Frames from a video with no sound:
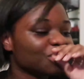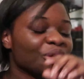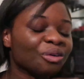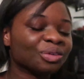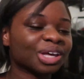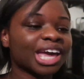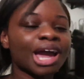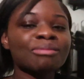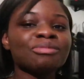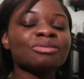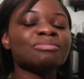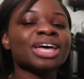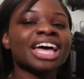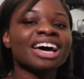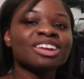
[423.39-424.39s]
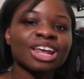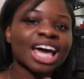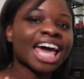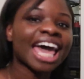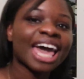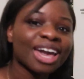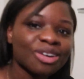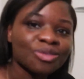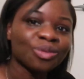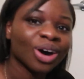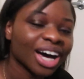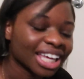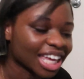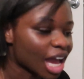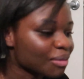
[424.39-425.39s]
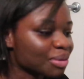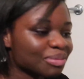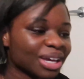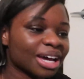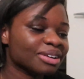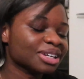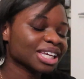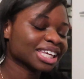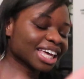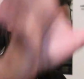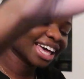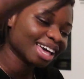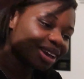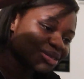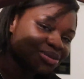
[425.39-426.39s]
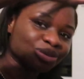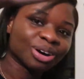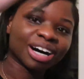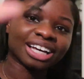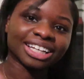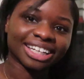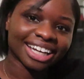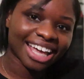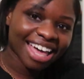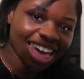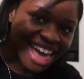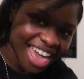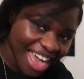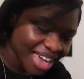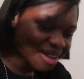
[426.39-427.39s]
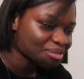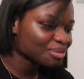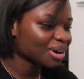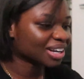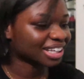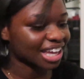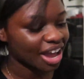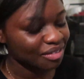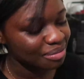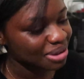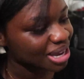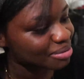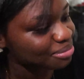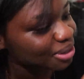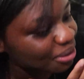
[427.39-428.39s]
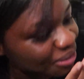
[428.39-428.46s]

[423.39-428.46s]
Yo, cameraman, A one cameraman, A one. A one cameraman,